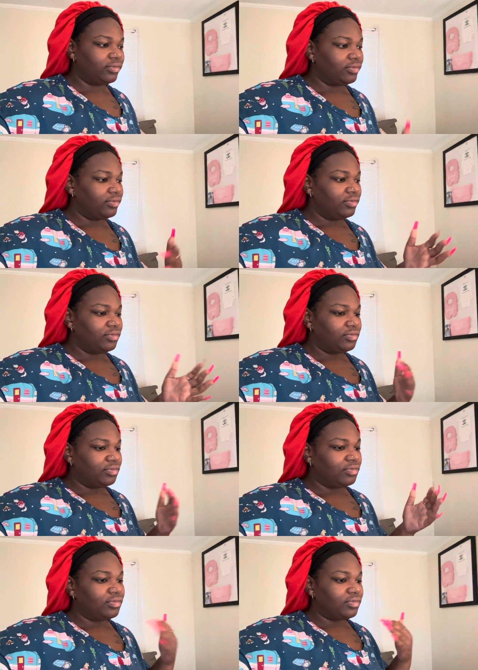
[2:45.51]

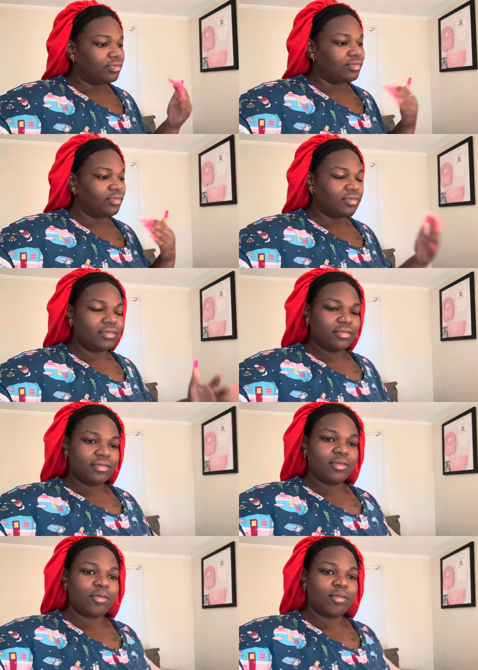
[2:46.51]
Nothing is said.